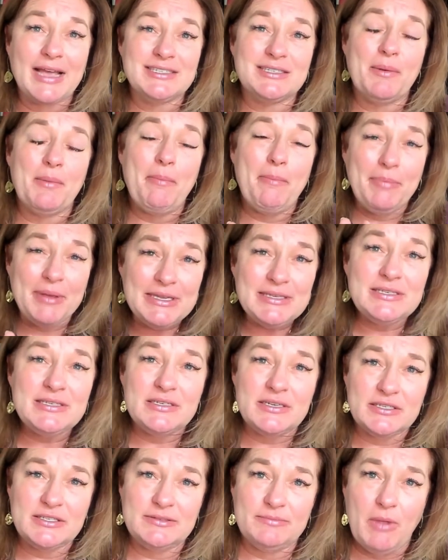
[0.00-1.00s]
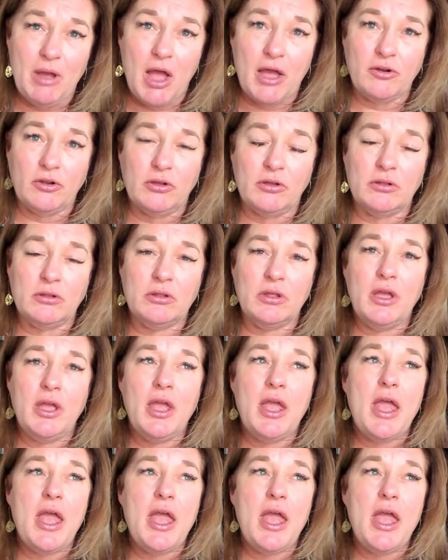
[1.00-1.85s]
as a business model,